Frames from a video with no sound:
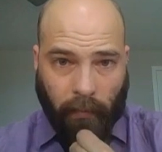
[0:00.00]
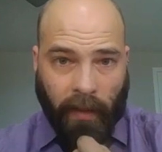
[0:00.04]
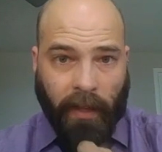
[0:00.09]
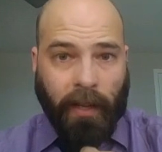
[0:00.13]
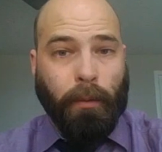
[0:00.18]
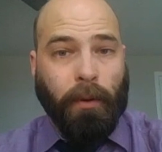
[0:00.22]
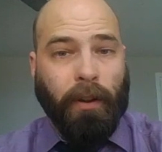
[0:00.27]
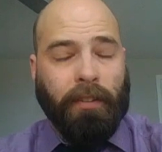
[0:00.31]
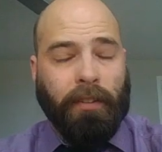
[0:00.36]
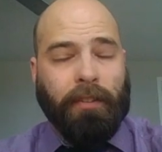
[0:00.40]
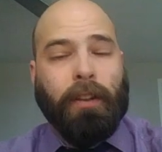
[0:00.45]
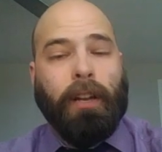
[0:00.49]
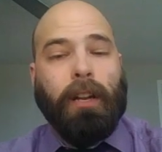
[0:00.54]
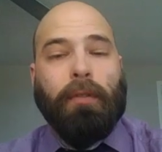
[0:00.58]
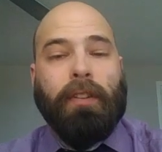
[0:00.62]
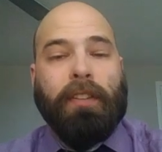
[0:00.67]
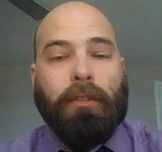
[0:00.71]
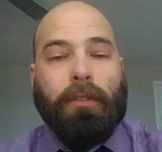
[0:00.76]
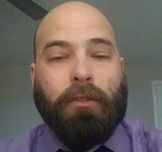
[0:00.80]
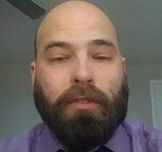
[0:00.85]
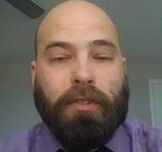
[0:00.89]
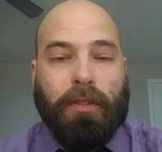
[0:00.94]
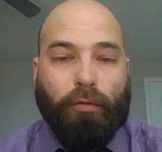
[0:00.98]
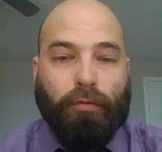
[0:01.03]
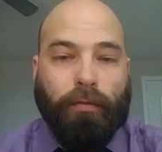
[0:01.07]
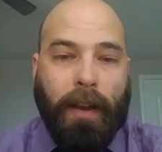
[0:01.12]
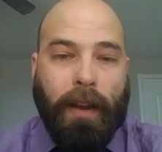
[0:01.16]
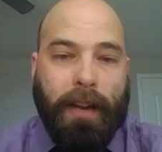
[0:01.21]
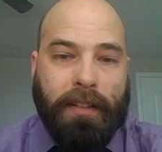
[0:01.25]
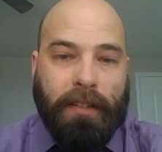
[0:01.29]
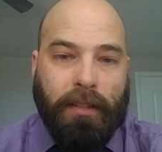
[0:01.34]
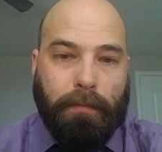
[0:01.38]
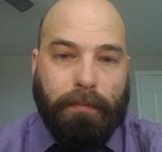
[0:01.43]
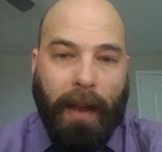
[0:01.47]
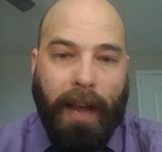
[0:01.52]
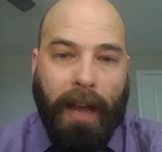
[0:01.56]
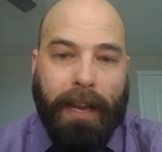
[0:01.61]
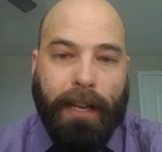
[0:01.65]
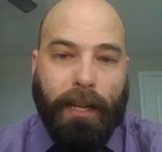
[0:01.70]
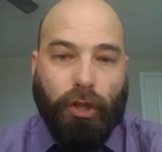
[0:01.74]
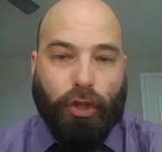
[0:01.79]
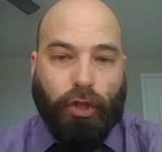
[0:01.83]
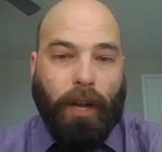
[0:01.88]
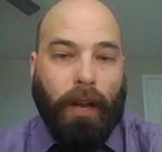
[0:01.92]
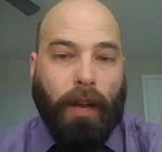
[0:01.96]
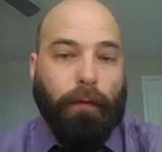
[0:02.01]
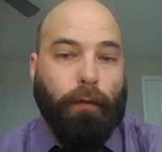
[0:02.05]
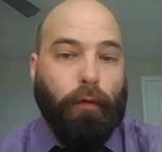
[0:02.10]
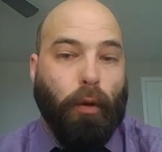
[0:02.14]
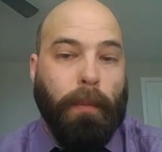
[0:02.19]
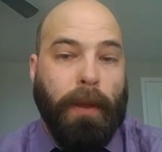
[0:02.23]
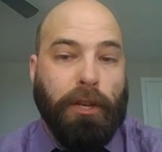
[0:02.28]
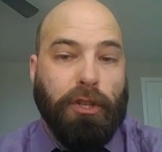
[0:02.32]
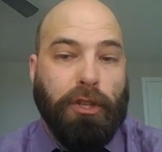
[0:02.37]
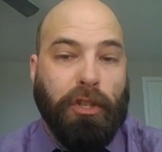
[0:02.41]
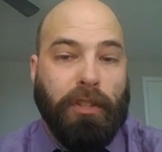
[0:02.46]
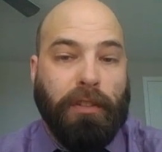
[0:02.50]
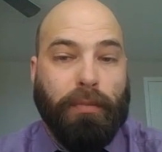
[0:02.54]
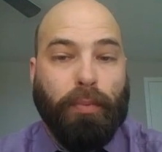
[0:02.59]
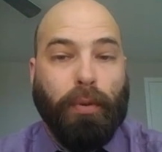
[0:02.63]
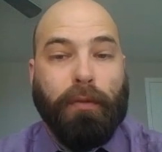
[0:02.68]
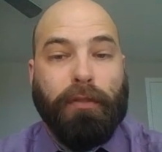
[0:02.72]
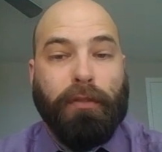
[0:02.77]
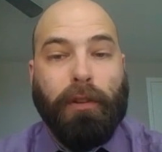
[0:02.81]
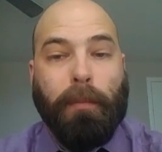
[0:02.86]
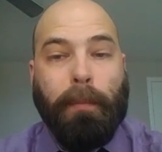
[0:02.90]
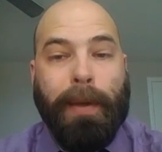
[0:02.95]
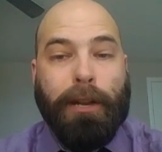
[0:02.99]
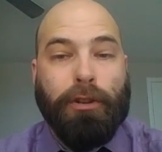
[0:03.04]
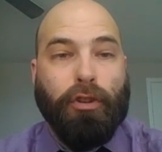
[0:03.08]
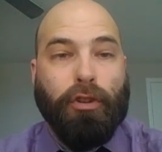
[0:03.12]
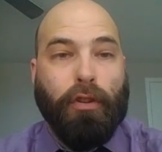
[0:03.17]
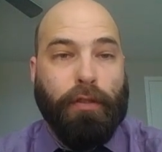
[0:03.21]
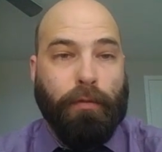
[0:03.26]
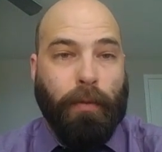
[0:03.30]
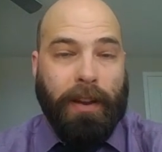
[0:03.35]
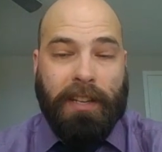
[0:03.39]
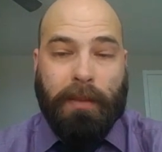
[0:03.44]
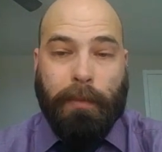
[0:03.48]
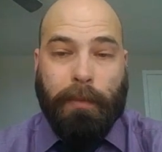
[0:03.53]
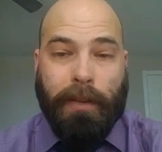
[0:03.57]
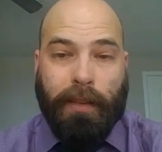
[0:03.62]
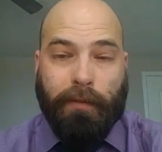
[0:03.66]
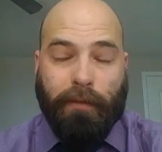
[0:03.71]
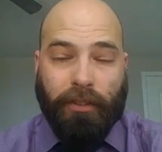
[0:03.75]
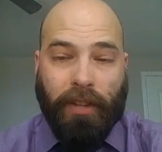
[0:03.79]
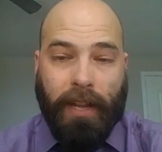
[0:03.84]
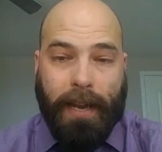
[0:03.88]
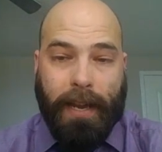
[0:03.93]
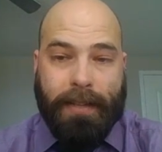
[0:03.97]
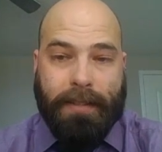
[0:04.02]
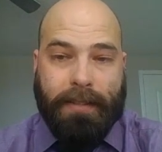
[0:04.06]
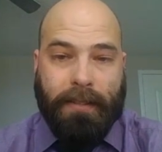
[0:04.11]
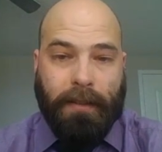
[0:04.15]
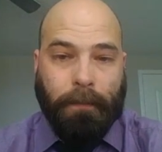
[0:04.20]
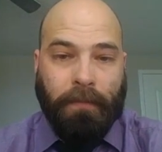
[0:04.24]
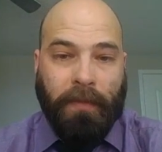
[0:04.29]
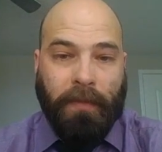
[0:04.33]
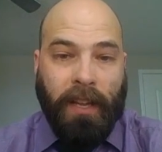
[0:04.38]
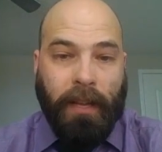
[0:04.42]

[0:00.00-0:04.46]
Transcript: And we're also going to research the Reiter. Pike and shot formations proved a major threat to medieval knights.